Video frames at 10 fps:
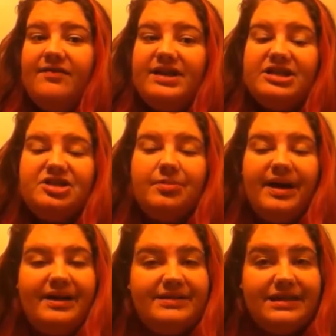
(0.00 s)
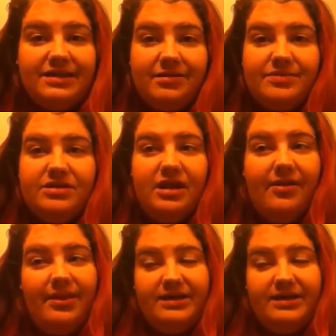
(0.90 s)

If it gets too bad, I take Tums, and